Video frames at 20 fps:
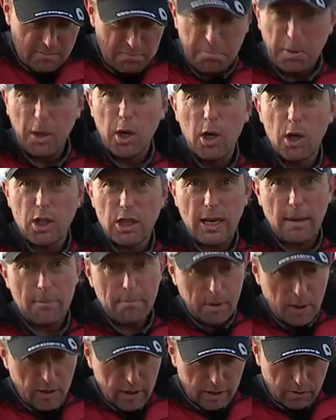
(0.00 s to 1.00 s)
Perch and
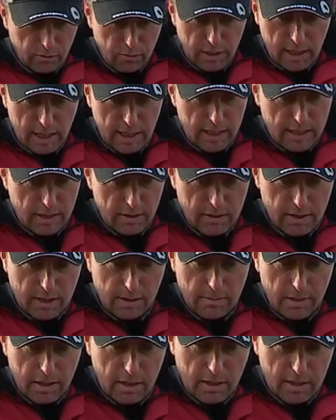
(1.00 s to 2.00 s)
pike really do seem
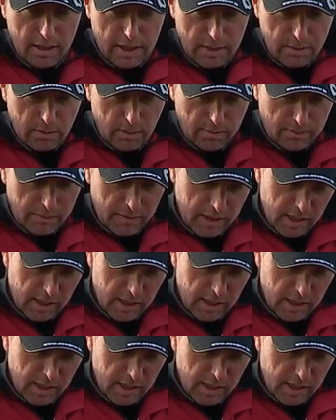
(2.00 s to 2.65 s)
to like this one.